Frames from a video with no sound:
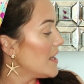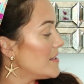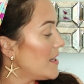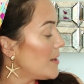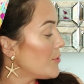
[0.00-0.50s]

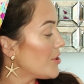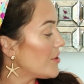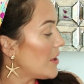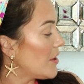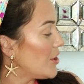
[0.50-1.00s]
Damn
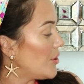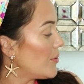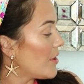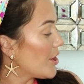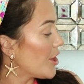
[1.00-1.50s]
girl, you
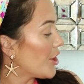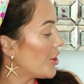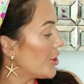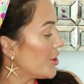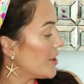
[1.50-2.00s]
look
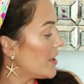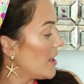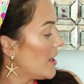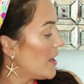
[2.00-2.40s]
good.